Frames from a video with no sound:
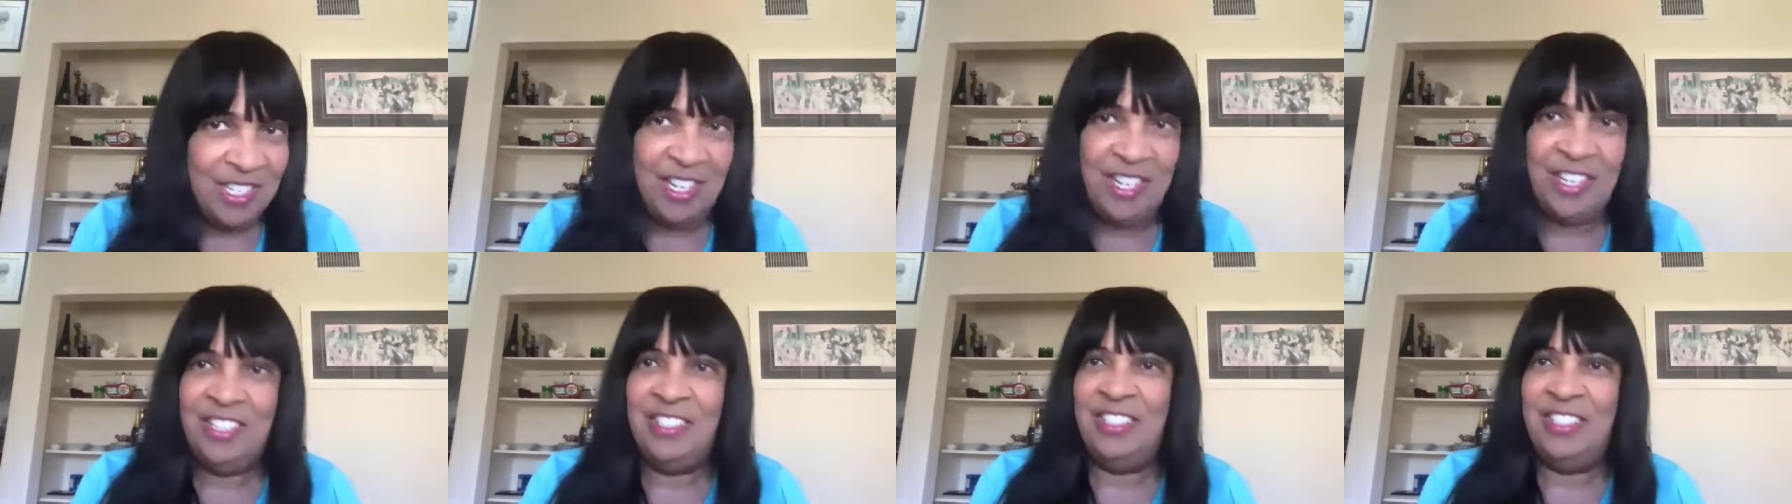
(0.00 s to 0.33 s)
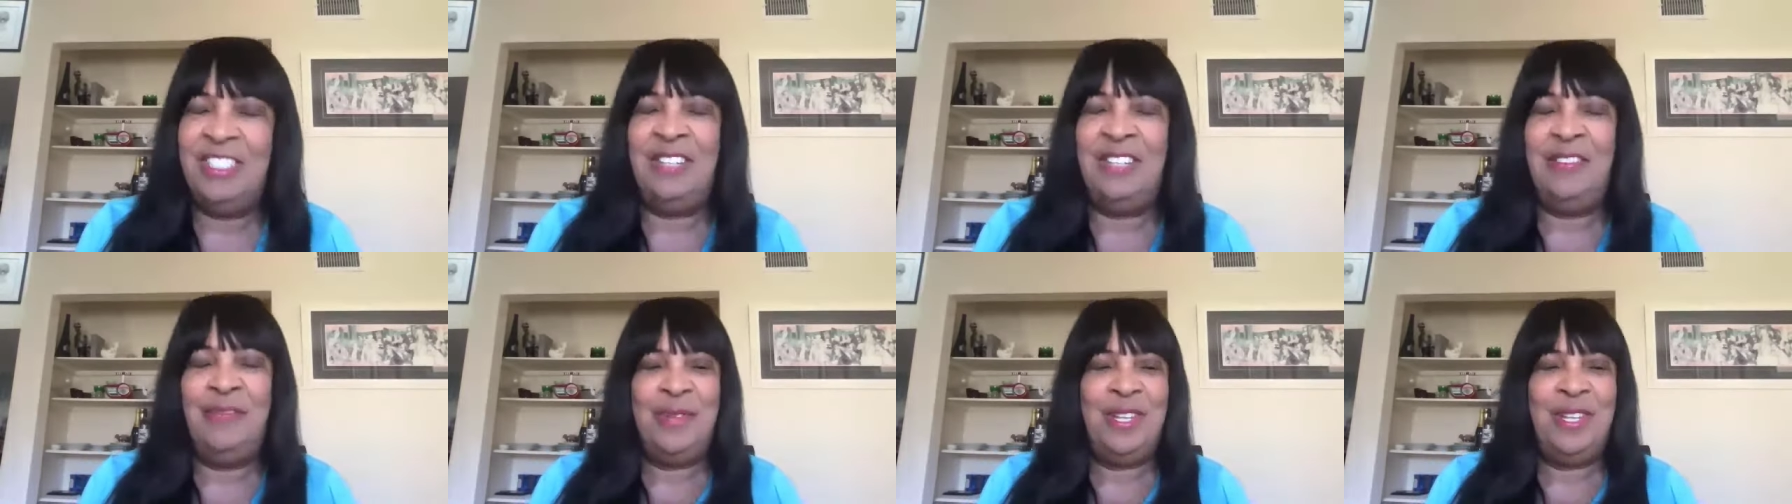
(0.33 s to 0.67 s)

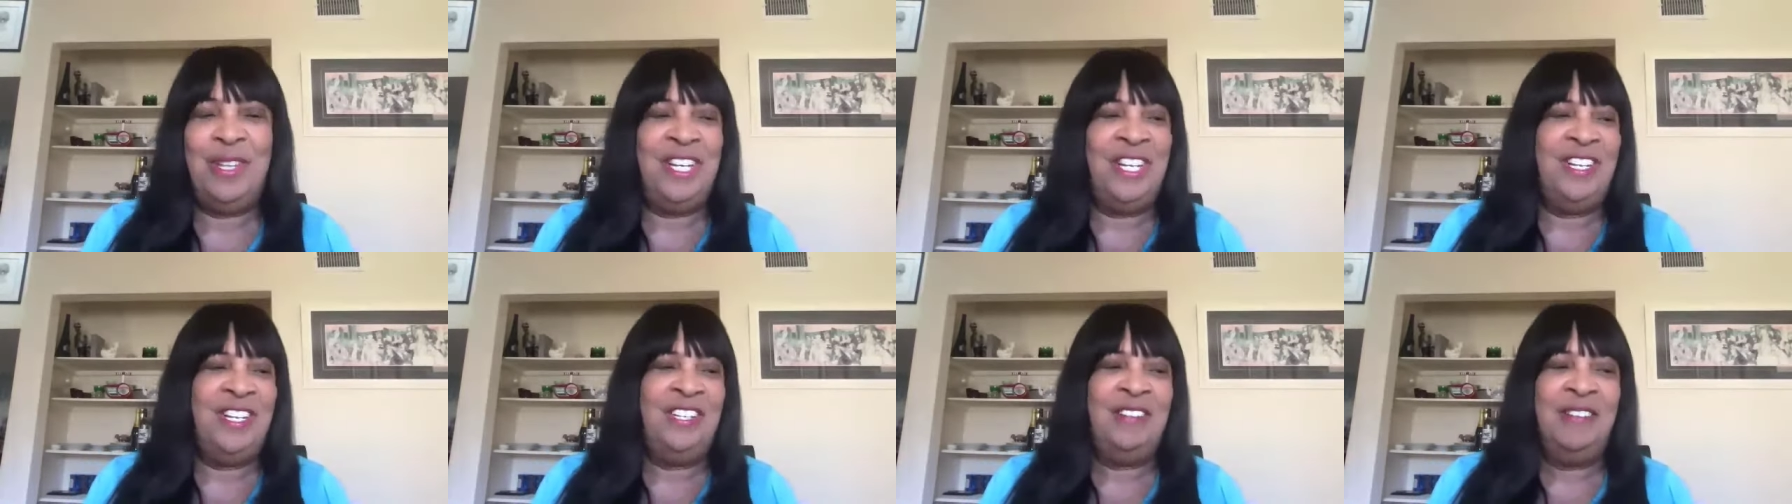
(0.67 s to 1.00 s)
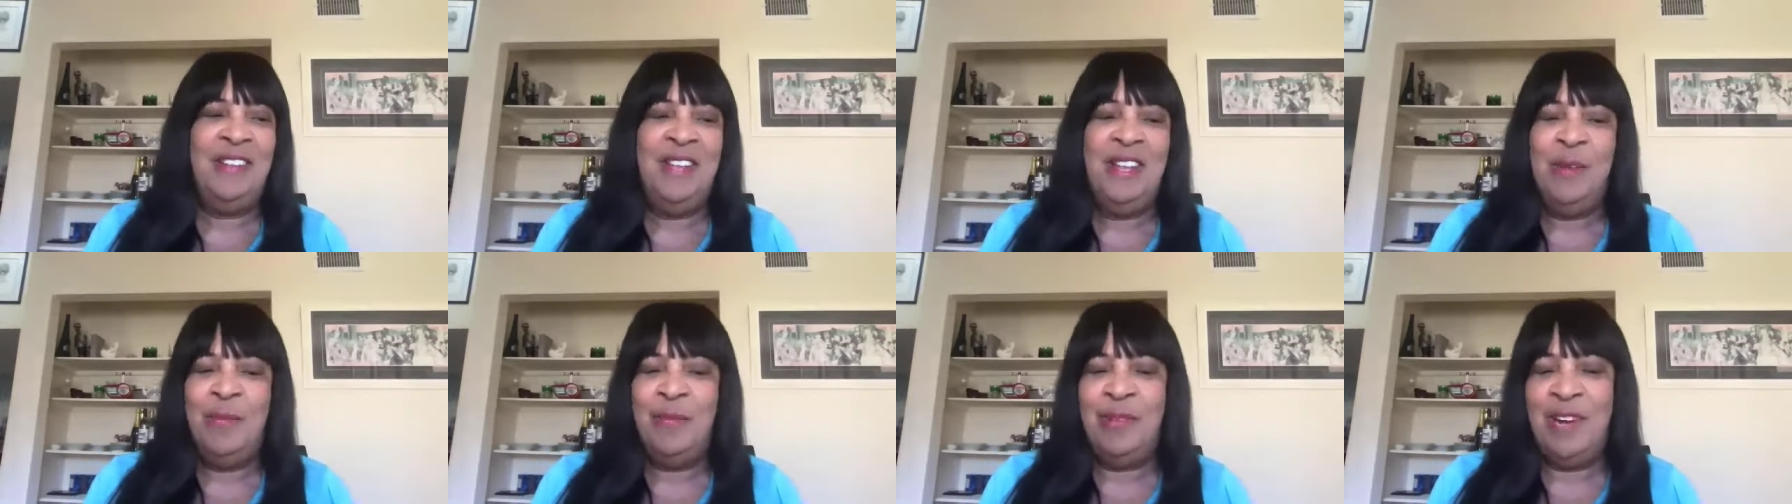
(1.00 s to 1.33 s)
I've been in
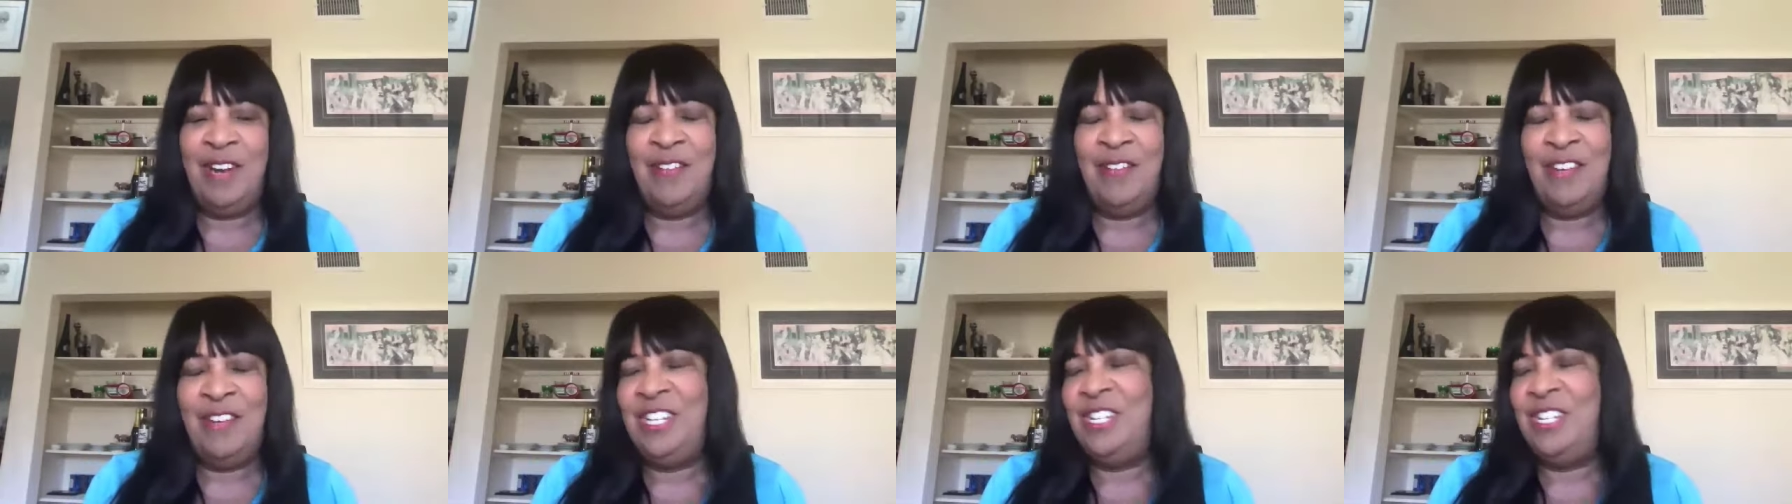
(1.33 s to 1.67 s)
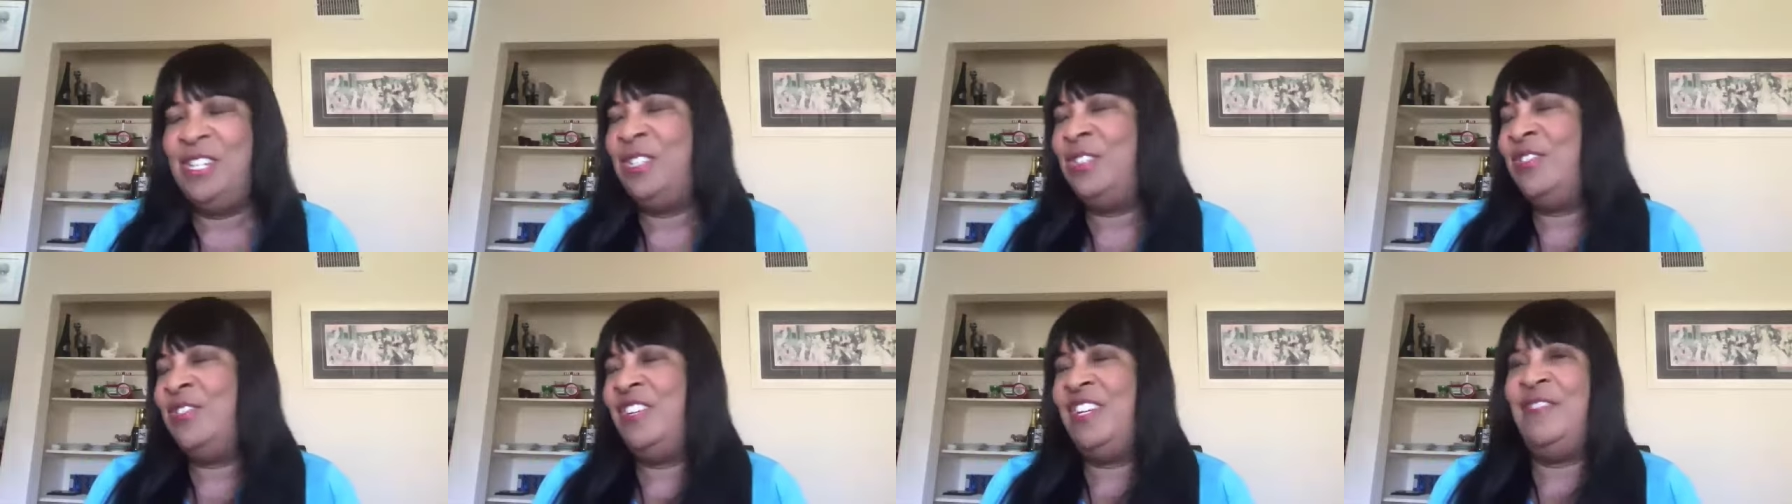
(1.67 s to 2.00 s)
private
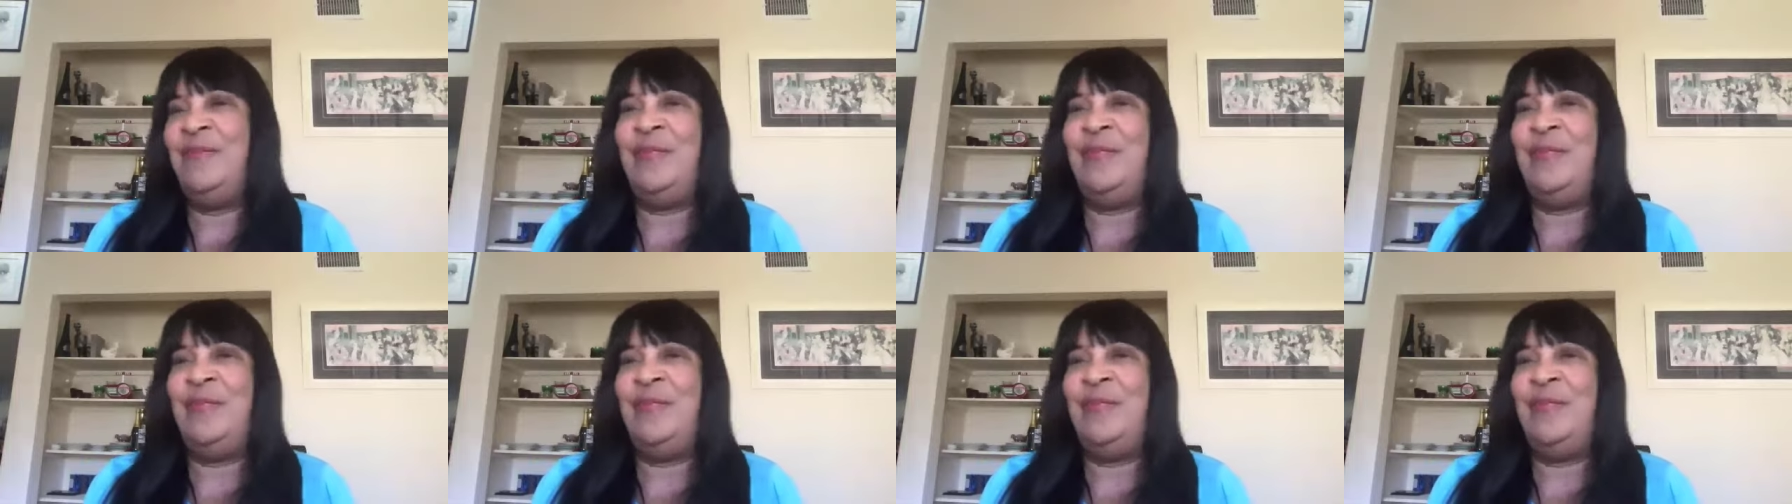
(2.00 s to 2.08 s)
industry,